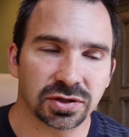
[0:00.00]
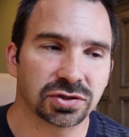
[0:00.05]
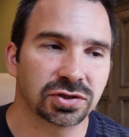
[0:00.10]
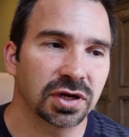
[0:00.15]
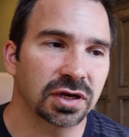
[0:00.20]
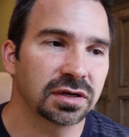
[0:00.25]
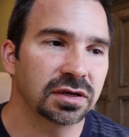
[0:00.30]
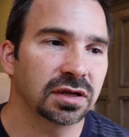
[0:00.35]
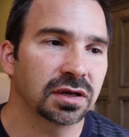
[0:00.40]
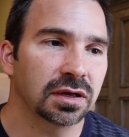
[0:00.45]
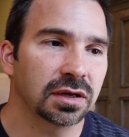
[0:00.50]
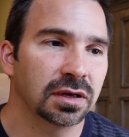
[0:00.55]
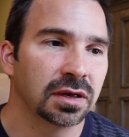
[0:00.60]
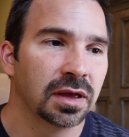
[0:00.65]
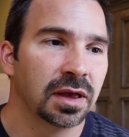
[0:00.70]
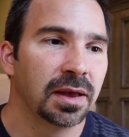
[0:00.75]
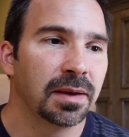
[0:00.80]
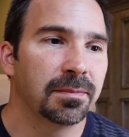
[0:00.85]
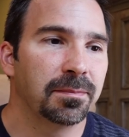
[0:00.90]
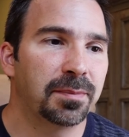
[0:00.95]
agenda
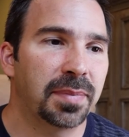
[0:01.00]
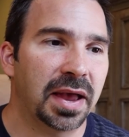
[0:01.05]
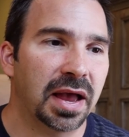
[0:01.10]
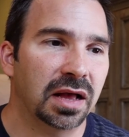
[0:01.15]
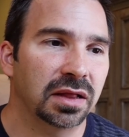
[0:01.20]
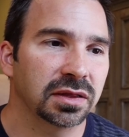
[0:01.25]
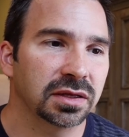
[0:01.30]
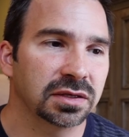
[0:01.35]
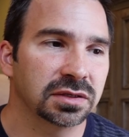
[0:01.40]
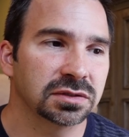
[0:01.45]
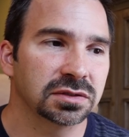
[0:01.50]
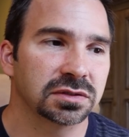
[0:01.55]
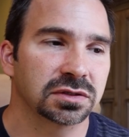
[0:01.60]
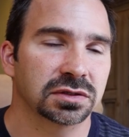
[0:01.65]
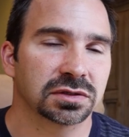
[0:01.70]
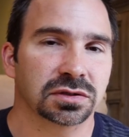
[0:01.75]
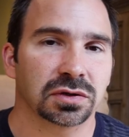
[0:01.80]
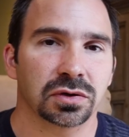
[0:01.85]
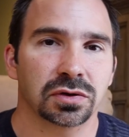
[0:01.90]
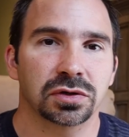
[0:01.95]
balanced
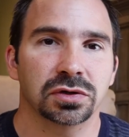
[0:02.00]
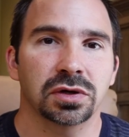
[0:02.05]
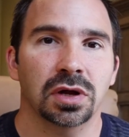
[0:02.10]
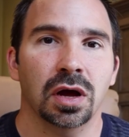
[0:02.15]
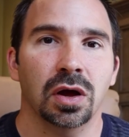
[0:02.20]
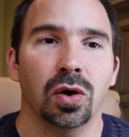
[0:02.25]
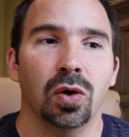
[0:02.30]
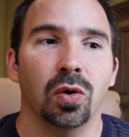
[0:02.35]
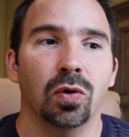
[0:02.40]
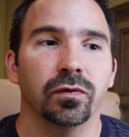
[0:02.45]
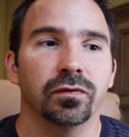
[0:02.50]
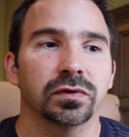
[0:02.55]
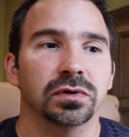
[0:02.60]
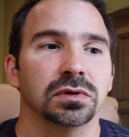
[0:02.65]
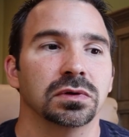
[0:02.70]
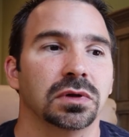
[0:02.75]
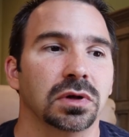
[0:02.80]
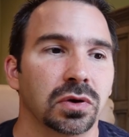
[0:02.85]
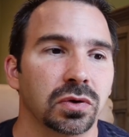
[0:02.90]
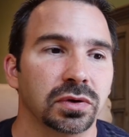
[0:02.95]
so you're not
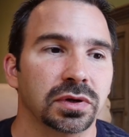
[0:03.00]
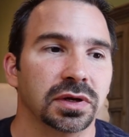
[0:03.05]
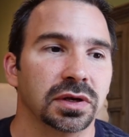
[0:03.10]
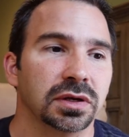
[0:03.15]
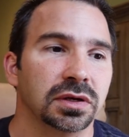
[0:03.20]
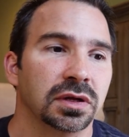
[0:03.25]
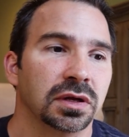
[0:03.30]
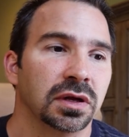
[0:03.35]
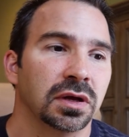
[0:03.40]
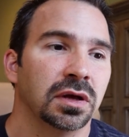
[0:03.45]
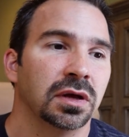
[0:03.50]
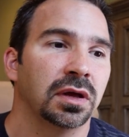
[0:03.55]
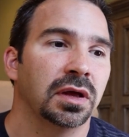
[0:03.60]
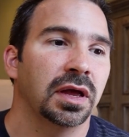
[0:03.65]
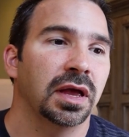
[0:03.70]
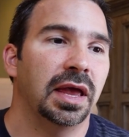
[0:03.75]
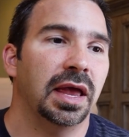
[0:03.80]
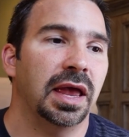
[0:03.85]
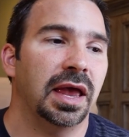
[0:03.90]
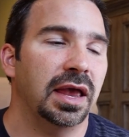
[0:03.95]
overloaded
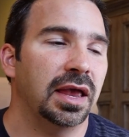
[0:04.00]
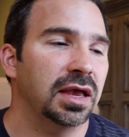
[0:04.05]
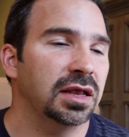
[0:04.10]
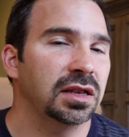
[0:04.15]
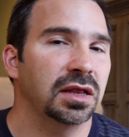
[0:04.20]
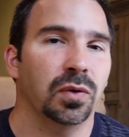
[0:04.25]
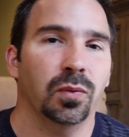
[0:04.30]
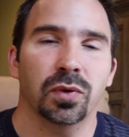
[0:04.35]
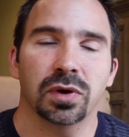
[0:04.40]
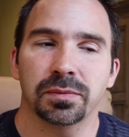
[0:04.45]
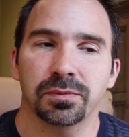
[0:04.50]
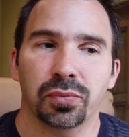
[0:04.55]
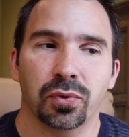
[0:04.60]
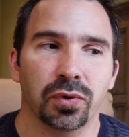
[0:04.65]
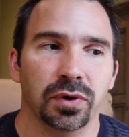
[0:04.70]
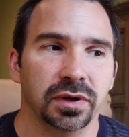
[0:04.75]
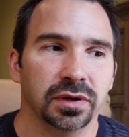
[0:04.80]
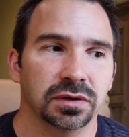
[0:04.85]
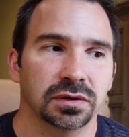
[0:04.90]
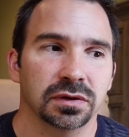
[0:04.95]
at any one
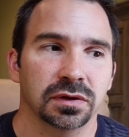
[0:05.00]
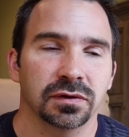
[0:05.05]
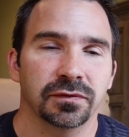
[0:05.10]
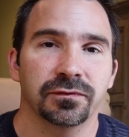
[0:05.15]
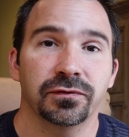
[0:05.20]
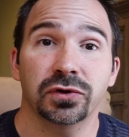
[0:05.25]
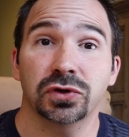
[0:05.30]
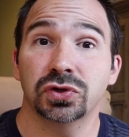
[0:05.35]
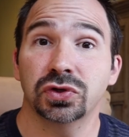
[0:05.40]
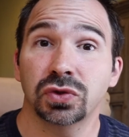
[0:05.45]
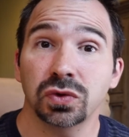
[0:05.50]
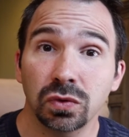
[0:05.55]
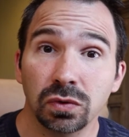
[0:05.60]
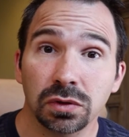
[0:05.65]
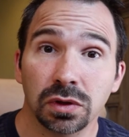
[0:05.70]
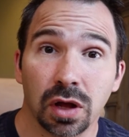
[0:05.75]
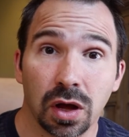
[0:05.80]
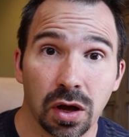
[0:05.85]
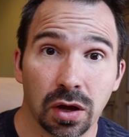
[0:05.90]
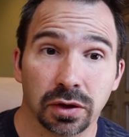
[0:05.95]
point for too
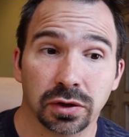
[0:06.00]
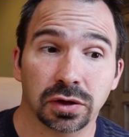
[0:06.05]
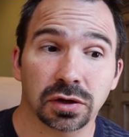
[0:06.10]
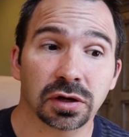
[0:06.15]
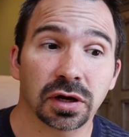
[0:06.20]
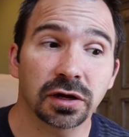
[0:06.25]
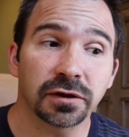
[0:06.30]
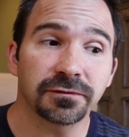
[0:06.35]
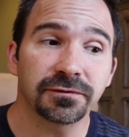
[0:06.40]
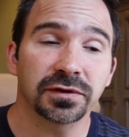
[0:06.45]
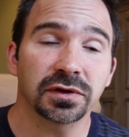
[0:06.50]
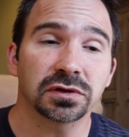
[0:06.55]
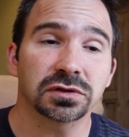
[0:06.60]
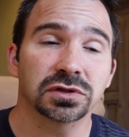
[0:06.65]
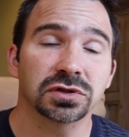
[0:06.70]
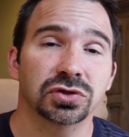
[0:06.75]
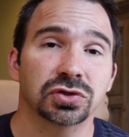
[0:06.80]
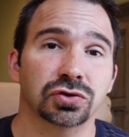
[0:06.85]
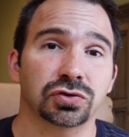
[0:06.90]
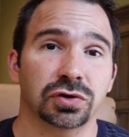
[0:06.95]
long. You're going to feel
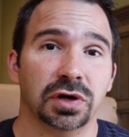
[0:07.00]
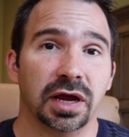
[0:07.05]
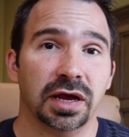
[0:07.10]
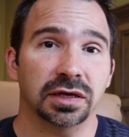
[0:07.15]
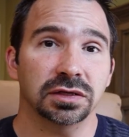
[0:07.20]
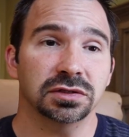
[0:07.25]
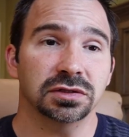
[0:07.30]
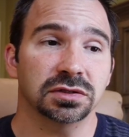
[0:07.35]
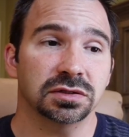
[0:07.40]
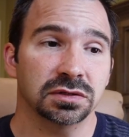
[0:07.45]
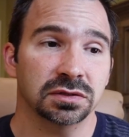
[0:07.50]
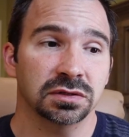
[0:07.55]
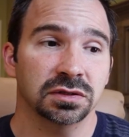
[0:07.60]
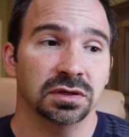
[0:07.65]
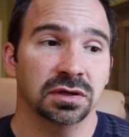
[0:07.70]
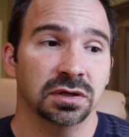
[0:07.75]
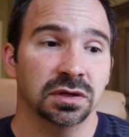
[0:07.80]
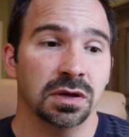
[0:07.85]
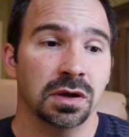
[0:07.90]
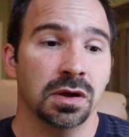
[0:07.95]
stress,
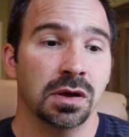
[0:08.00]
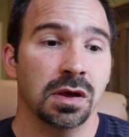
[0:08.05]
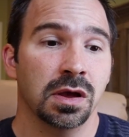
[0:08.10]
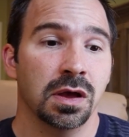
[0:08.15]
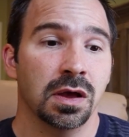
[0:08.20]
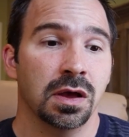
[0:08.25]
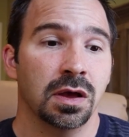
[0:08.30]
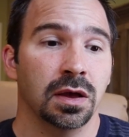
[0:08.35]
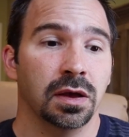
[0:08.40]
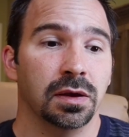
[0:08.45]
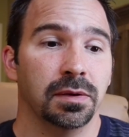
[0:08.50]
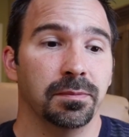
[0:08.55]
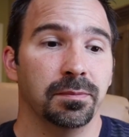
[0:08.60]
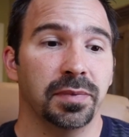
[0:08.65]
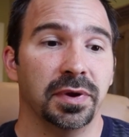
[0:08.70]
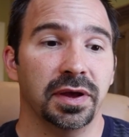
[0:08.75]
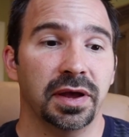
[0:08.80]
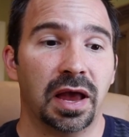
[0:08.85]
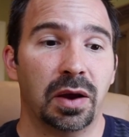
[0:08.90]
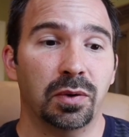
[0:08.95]

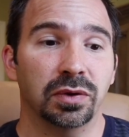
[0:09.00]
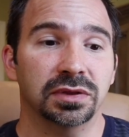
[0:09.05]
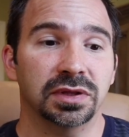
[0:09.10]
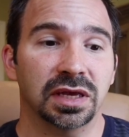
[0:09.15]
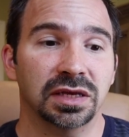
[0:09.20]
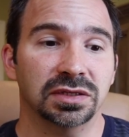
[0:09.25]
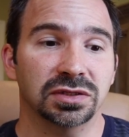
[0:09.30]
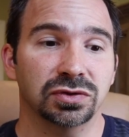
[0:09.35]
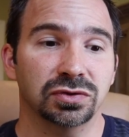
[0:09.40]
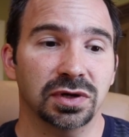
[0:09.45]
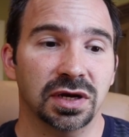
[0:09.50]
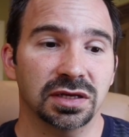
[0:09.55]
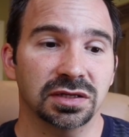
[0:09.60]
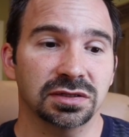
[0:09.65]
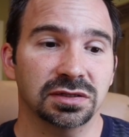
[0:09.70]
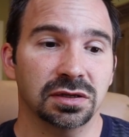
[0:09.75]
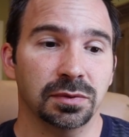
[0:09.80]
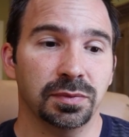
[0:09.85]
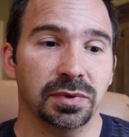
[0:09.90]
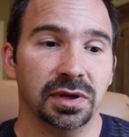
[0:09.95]
but I want that
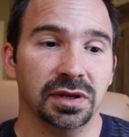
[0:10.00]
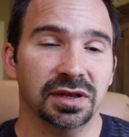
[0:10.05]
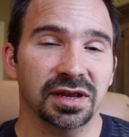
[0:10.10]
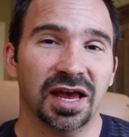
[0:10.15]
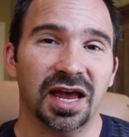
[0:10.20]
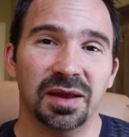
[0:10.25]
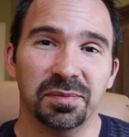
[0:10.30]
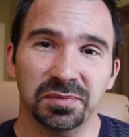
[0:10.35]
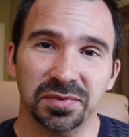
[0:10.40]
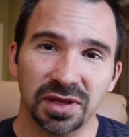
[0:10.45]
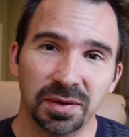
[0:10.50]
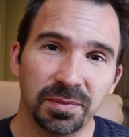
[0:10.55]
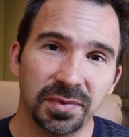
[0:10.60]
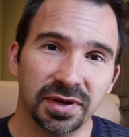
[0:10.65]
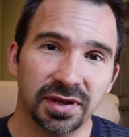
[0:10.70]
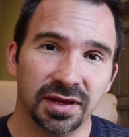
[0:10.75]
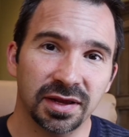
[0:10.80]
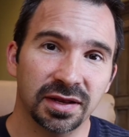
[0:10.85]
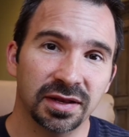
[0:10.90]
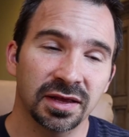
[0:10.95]
stress to be time
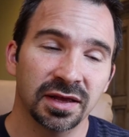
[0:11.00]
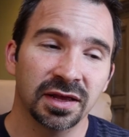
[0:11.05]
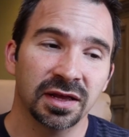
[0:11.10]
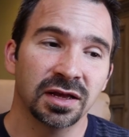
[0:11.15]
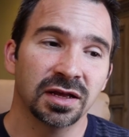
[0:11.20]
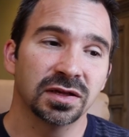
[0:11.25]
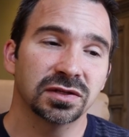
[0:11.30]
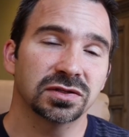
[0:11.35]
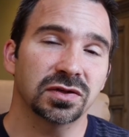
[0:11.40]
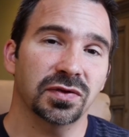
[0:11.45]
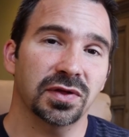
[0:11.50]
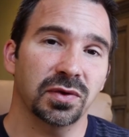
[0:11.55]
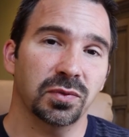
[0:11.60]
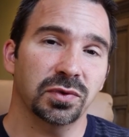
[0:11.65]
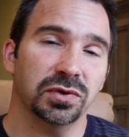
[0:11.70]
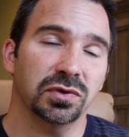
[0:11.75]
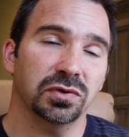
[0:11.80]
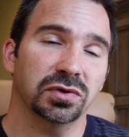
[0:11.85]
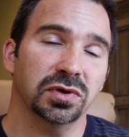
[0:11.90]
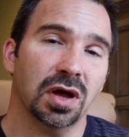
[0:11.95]
limited so that
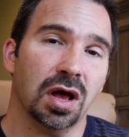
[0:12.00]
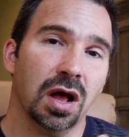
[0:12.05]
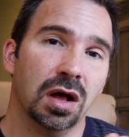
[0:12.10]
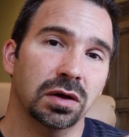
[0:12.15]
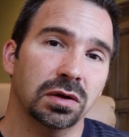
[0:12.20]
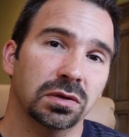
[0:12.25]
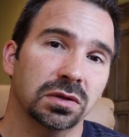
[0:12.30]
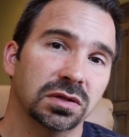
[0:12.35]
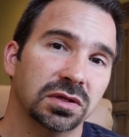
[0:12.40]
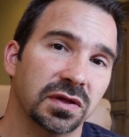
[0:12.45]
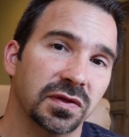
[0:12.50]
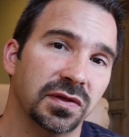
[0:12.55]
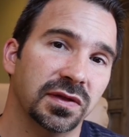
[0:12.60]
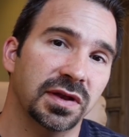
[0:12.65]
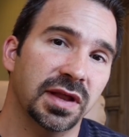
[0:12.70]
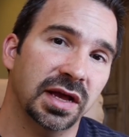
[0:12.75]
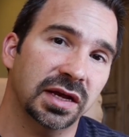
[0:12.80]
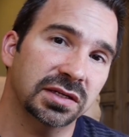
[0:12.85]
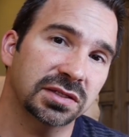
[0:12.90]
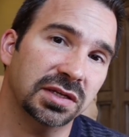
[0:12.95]
when you toggle to the
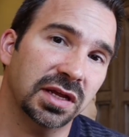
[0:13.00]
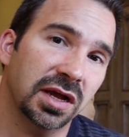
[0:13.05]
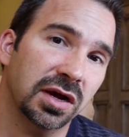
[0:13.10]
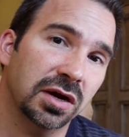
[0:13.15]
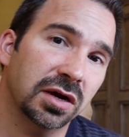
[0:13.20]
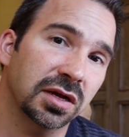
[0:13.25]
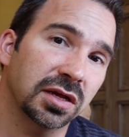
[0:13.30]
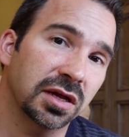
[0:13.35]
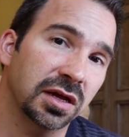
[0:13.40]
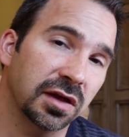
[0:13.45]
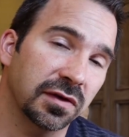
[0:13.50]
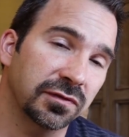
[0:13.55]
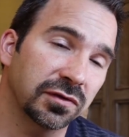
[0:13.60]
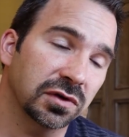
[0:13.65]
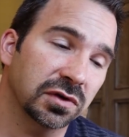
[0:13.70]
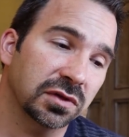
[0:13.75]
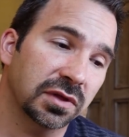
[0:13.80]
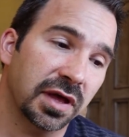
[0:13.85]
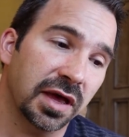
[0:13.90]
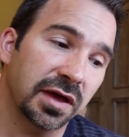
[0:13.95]
next area of
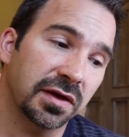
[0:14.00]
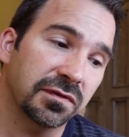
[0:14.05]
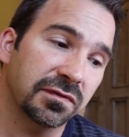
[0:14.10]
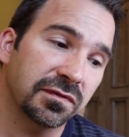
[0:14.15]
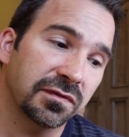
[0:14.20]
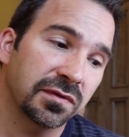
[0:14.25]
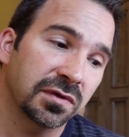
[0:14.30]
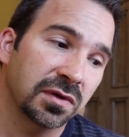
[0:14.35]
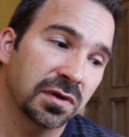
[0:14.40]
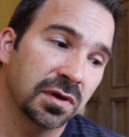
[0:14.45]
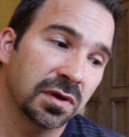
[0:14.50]
your life,